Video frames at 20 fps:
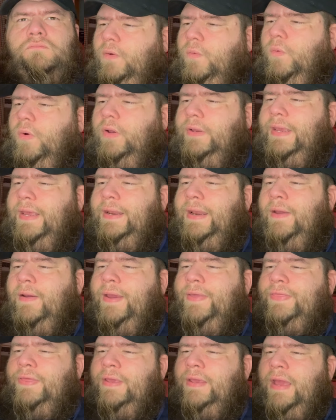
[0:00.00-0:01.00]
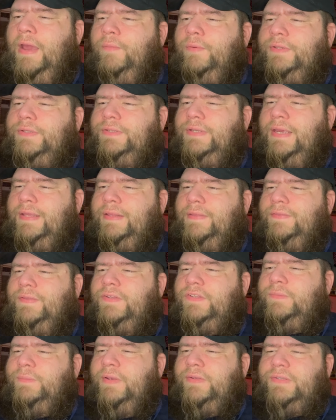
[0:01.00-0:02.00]
Well, yeah, now I think I would say that
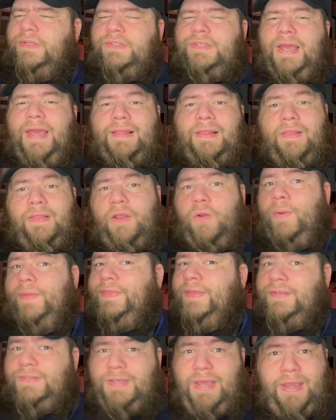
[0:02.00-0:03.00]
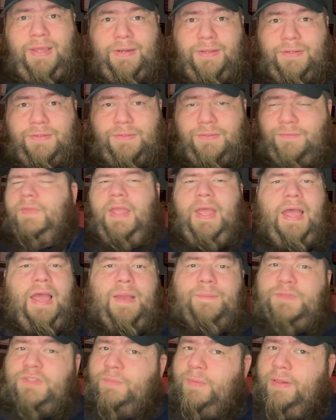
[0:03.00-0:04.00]
this smells exactly like what they say it is.
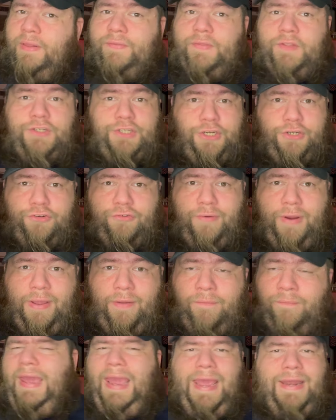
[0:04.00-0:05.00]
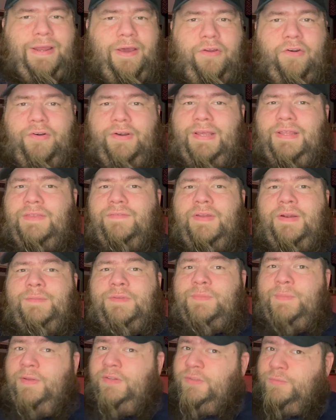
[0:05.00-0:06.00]
I'm smelling the ginger ale, and underneath of it, I'm
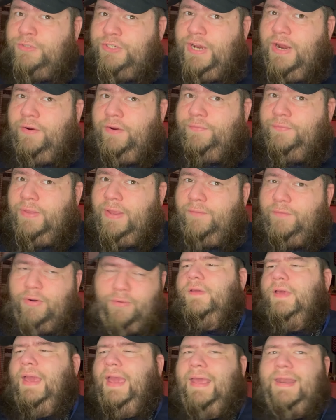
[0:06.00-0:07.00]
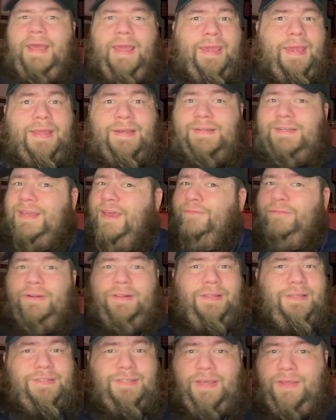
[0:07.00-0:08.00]
smelling some cherry flavor. And I can
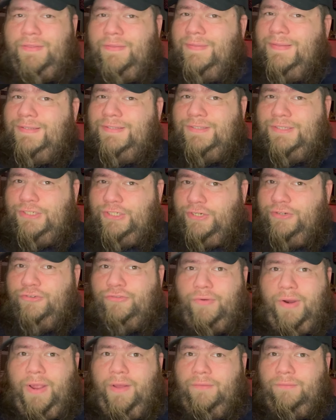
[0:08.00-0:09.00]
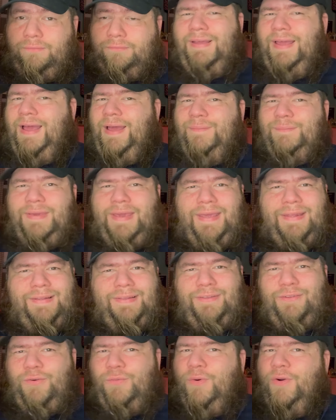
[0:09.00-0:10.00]
definitely tell that this is a ginger ale. I'm getting a
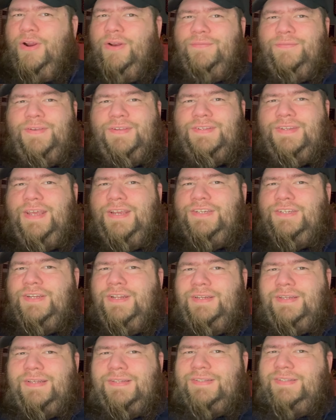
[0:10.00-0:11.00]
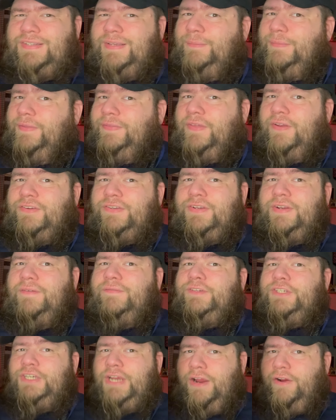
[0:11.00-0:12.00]
little worried, Fizz Nation. It doesn't seem like there's
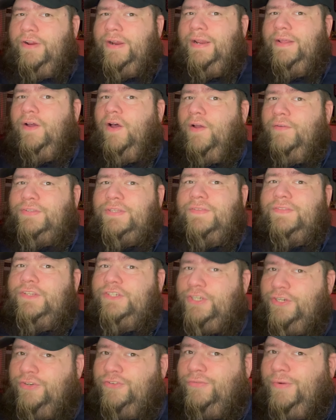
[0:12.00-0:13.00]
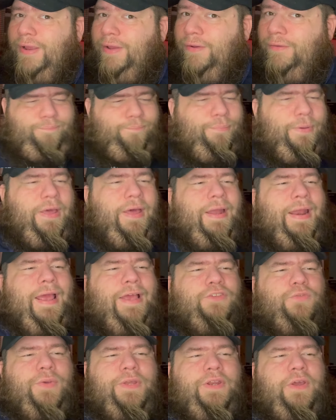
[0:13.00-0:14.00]
enough cherry to offset the ginger ale. But
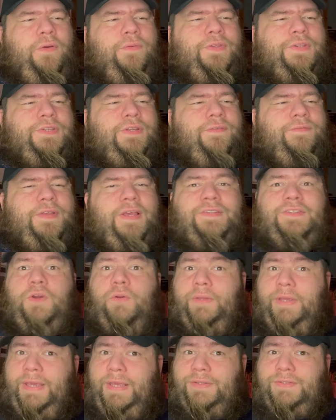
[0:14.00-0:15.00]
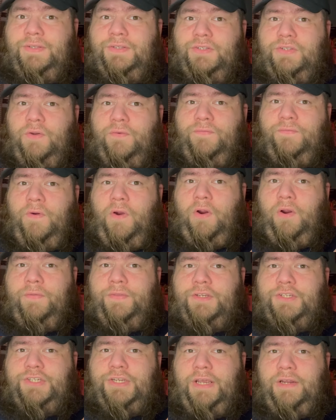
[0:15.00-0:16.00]
as we know, the sniff test only gets us so far on
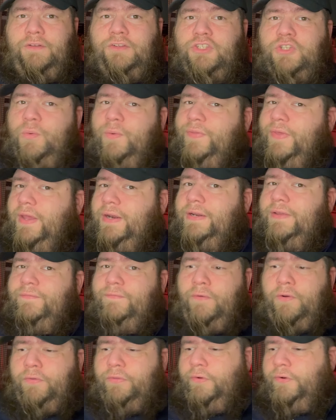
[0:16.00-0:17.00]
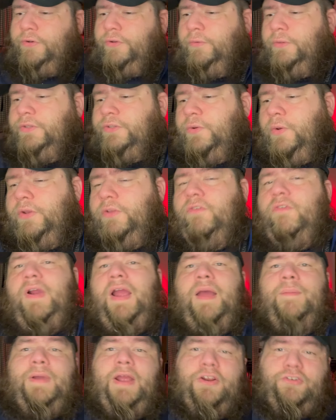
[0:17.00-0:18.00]
this channel. So without any further ado, let's go ahead and
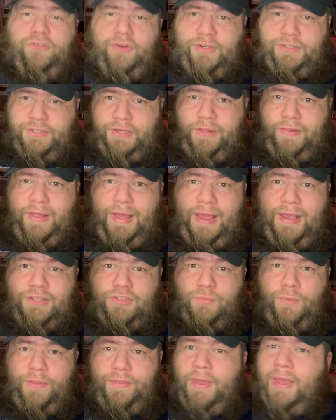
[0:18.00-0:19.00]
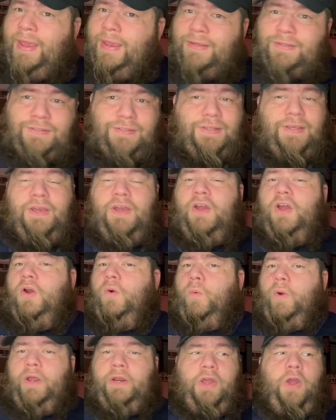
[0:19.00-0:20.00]
grab our trusty glass with ice.
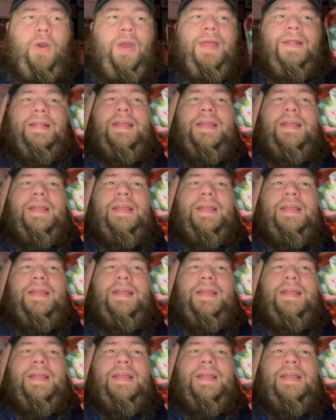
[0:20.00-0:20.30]
We're gonna go ahead